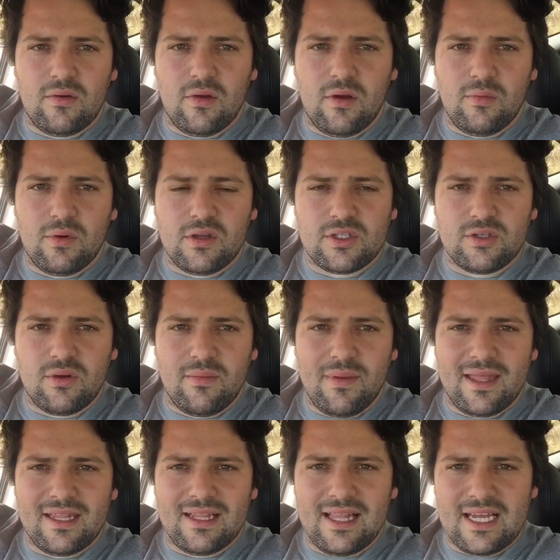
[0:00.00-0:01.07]
what I was talking
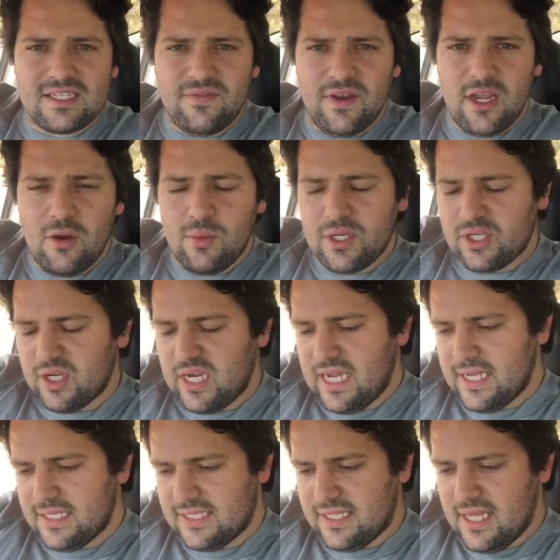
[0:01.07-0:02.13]
about in the last video, which
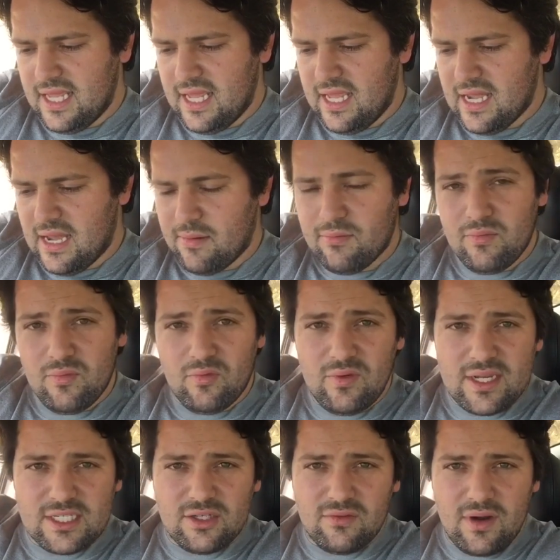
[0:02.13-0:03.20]
is the
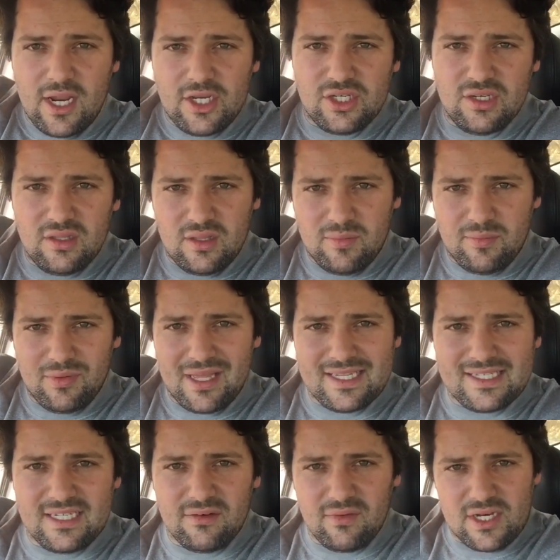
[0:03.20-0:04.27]
restoration, the
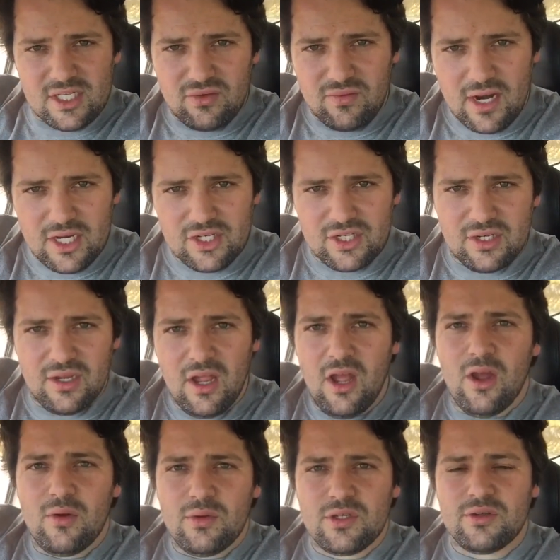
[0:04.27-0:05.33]
plastic restoration.
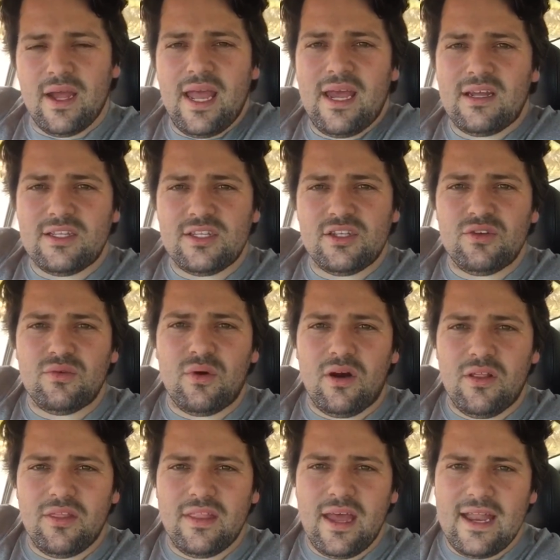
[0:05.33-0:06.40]
We'll do a how-to
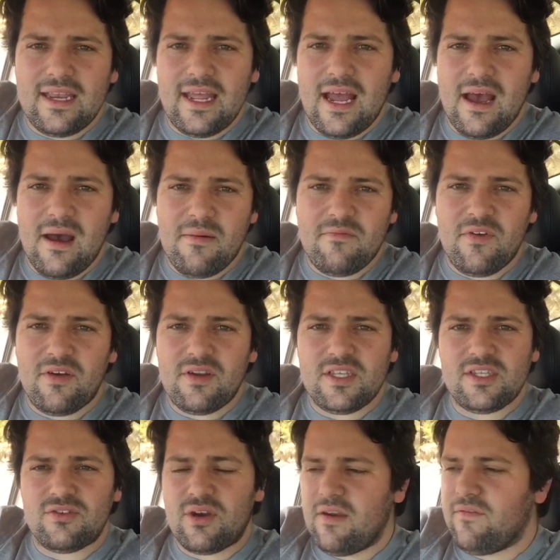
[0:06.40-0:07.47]
on that. Very
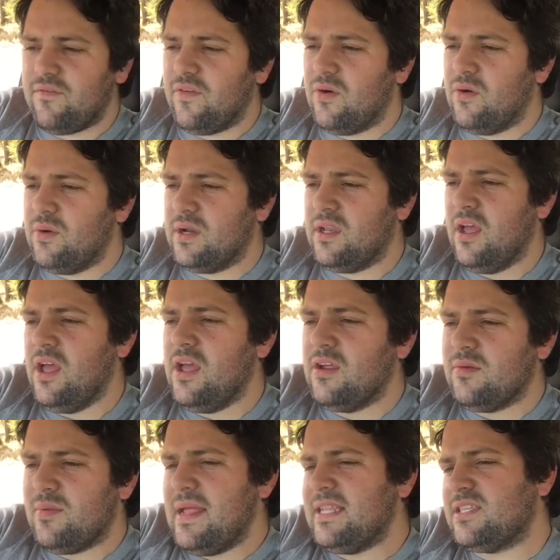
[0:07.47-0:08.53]
straightforward.
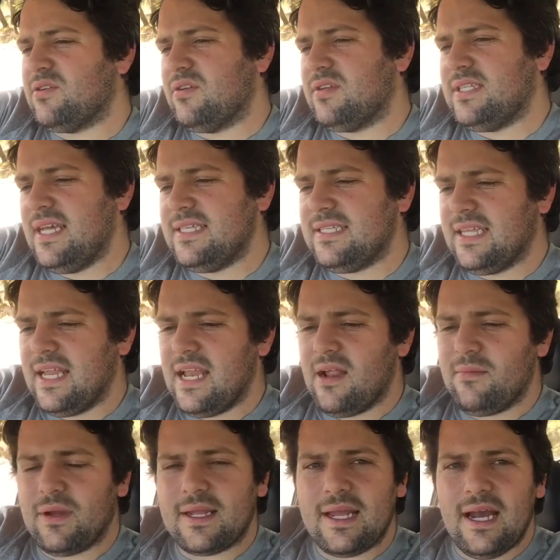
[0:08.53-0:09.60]
Been sort of testing it out
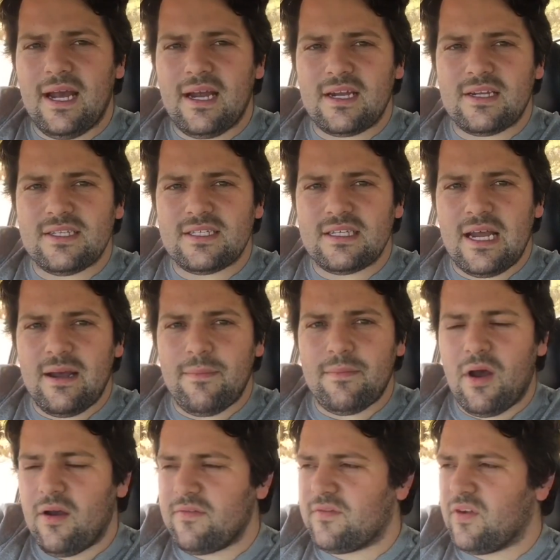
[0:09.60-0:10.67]
on my car because
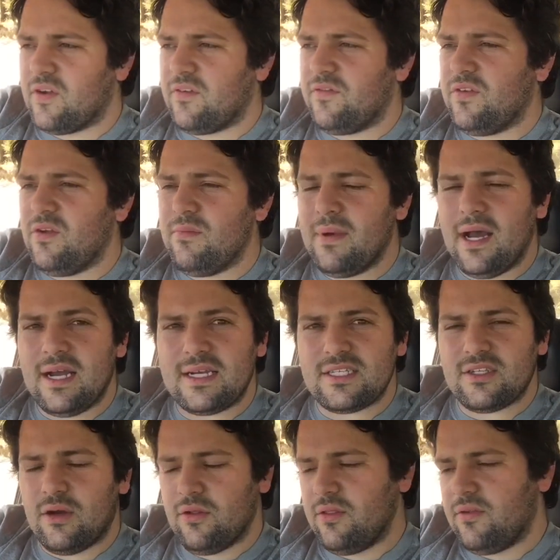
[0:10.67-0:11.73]
I've got a few
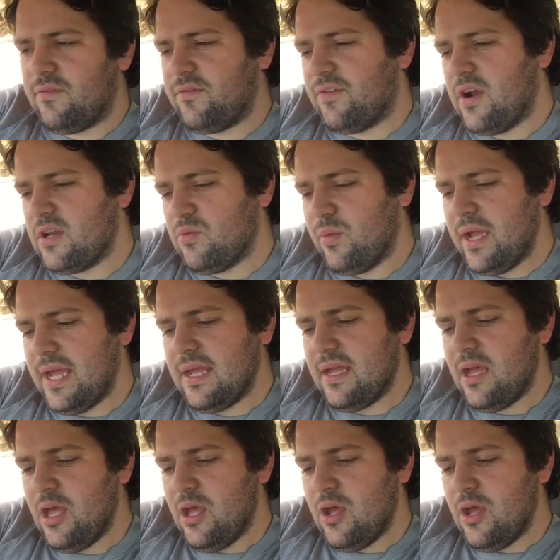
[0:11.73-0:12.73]
marks on the front where